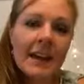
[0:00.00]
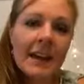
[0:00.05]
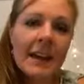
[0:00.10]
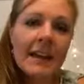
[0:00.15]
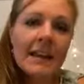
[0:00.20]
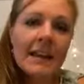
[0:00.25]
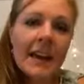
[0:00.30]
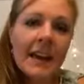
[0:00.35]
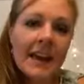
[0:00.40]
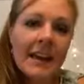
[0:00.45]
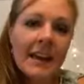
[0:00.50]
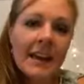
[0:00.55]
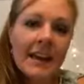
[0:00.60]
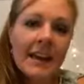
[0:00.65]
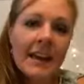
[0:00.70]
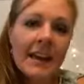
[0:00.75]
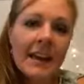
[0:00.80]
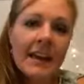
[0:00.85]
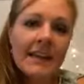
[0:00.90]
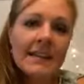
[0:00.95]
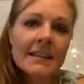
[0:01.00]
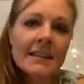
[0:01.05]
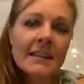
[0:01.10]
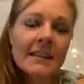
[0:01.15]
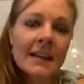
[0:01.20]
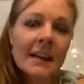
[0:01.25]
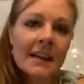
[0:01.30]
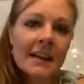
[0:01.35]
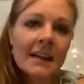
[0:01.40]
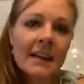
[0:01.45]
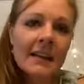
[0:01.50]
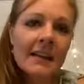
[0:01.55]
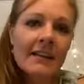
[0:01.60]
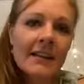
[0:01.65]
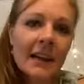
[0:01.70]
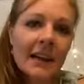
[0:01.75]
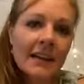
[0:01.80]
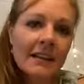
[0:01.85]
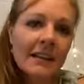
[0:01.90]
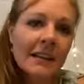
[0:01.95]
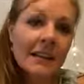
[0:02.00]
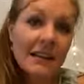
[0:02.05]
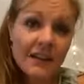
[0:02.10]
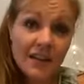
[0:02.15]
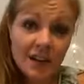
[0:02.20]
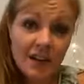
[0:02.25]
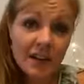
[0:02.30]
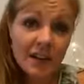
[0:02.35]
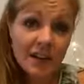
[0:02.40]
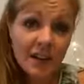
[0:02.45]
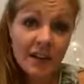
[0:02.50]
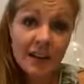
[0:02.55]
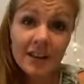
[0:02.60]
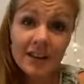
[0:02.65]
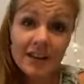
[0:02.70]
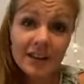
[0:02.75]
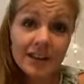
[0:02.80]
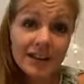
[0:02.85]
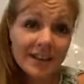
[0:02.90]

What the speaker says: and the NAA is the negative alien agenda.